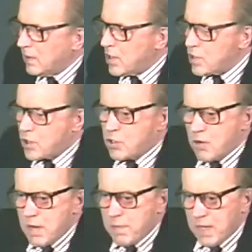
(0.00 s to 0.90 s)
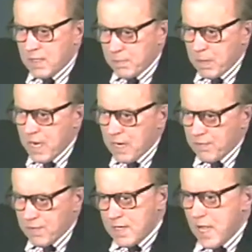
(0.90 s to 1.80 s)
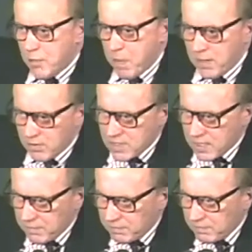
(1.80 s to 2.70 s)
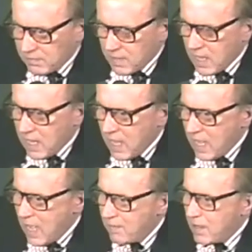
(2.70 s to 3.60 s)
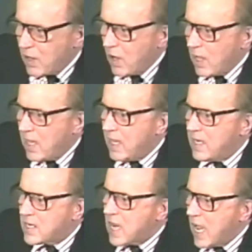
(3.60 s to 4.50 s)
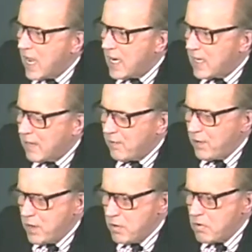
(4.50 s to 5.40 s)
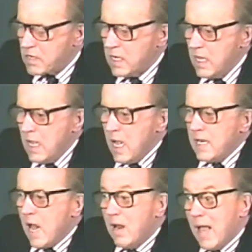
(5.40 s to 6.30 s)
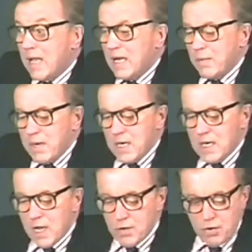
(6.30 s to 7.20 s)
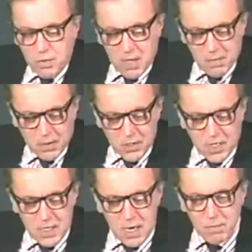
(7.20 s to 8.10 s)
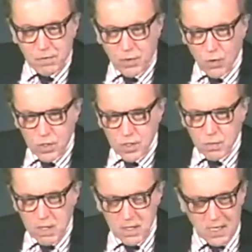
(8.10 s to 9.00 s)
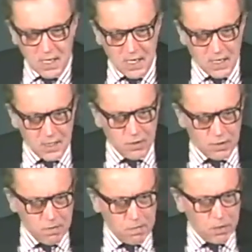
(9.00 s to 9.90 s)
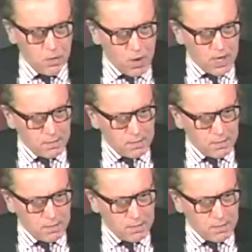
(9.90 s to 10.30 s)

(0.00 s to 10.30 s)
screaming and appealing for the death penalty, having got entirely confused. Now, luckily, we didn't go through with that, because contempt of court is the one thing in England you can be put away in